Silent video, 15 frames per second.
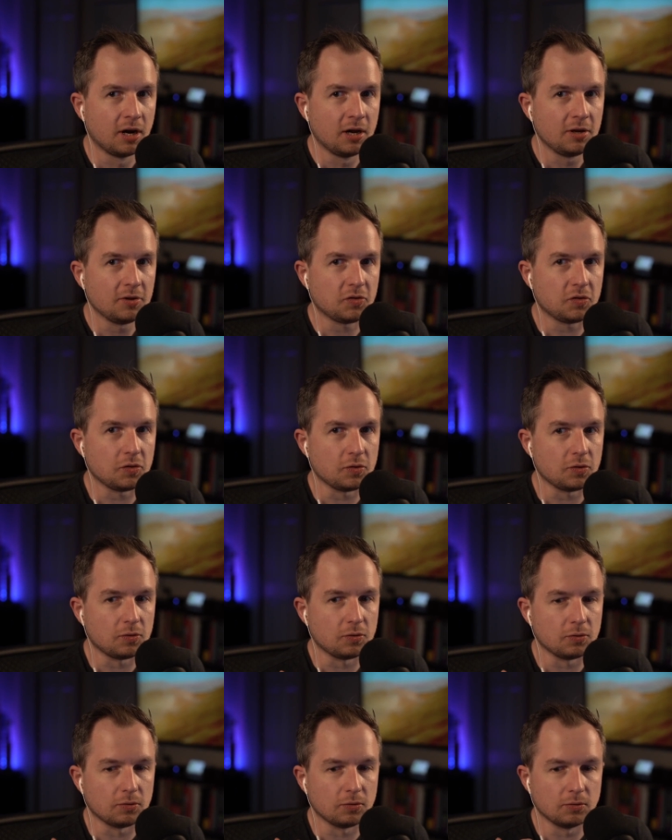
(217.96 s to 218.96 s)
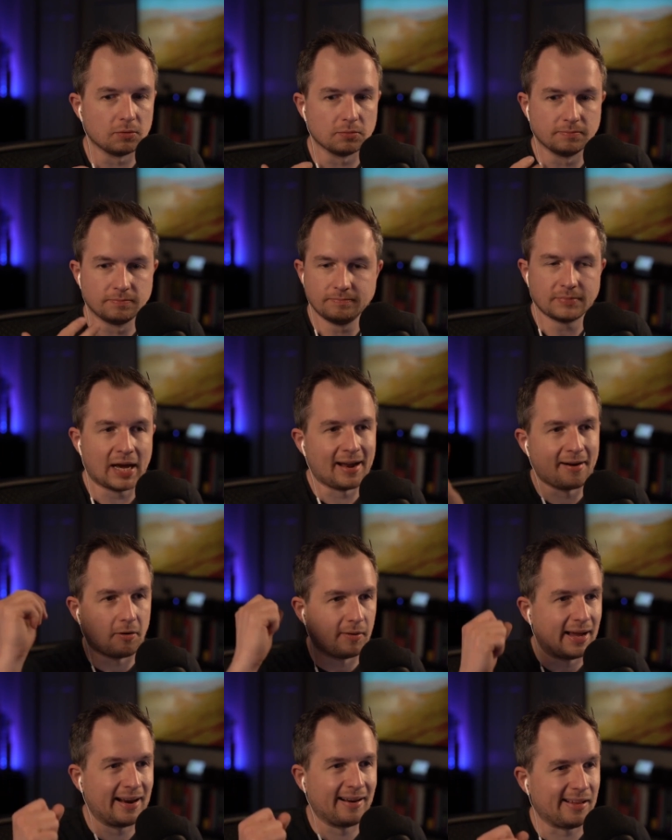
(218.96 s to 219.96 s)
to I don't know,
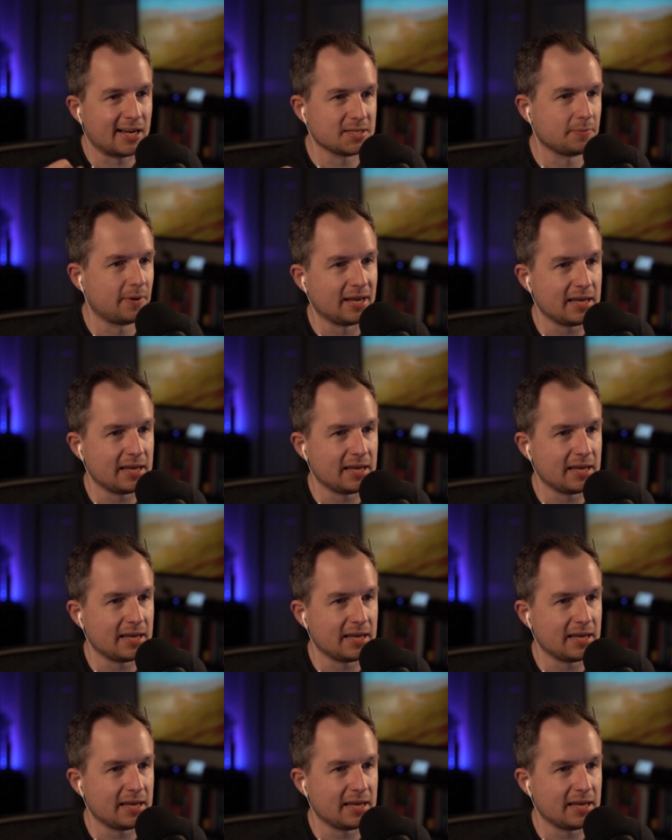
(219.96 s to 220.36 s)
analyze my